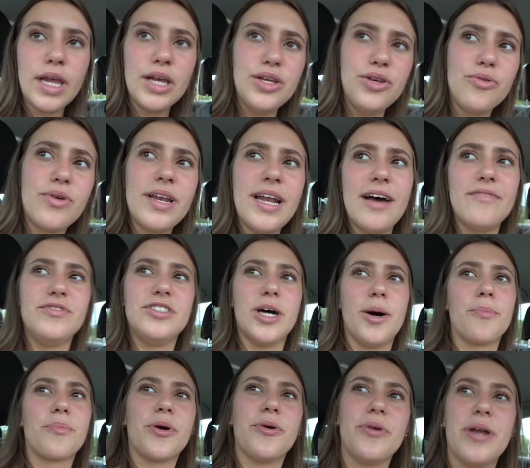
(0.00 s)
You can have
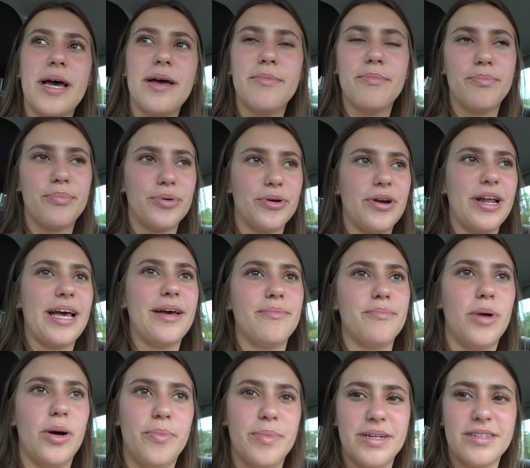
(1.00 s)
dumb brunette
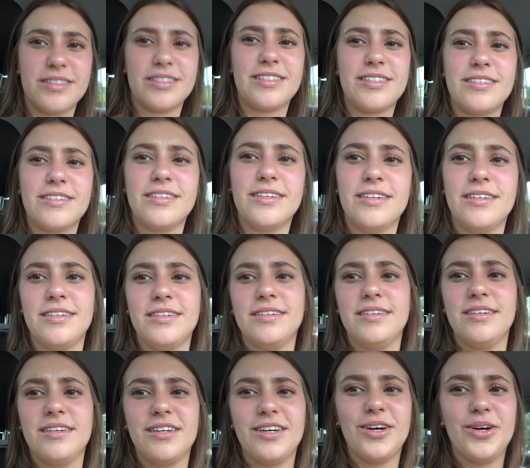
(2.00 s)
moments.
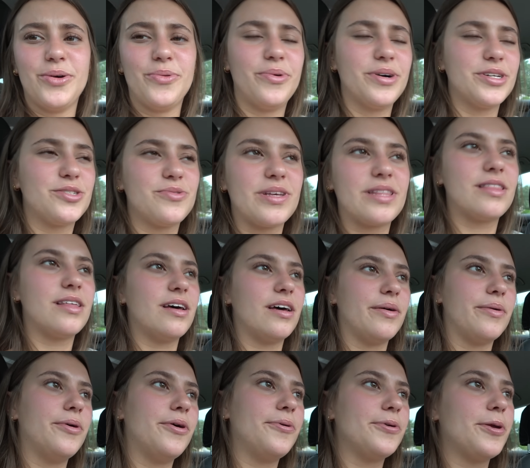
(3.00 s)
What's with
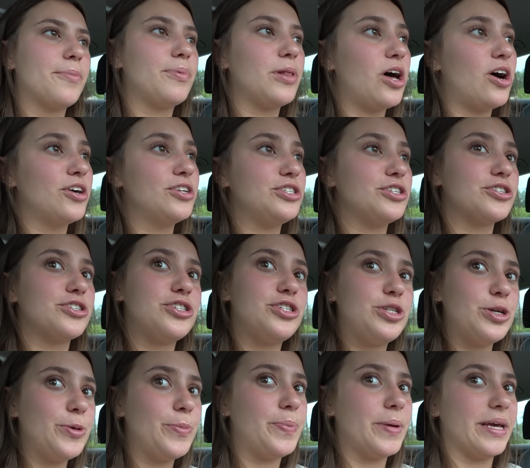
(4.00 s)
the, you're blonde, you're
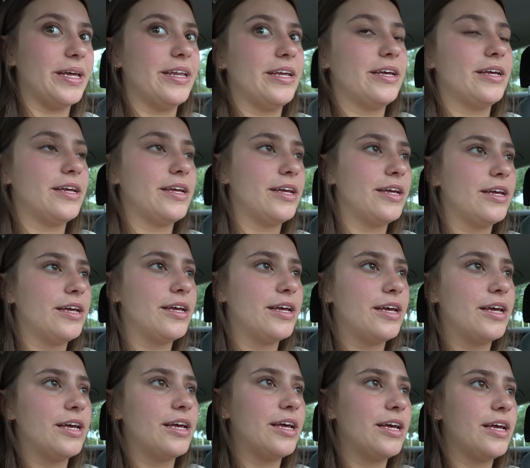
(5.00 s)
stupid.
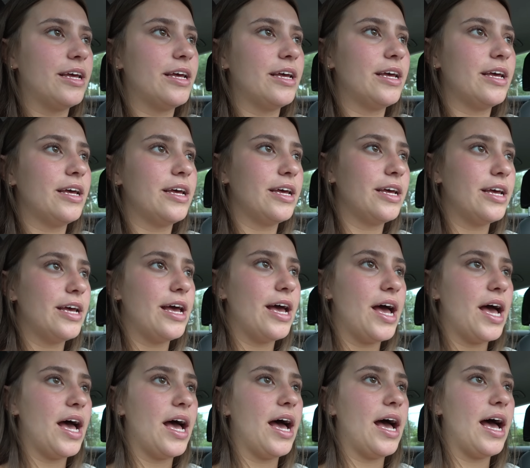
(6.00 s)
Yeah, honk at me,
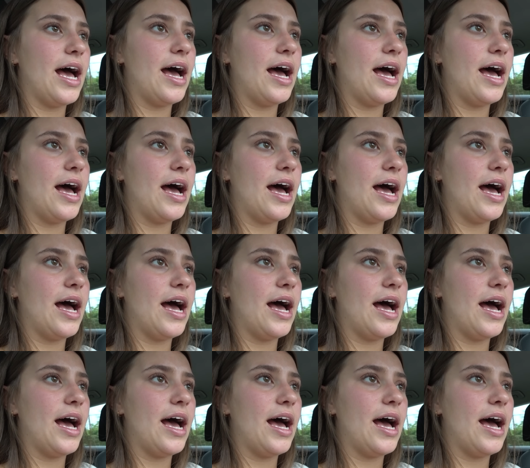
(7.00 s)
bro.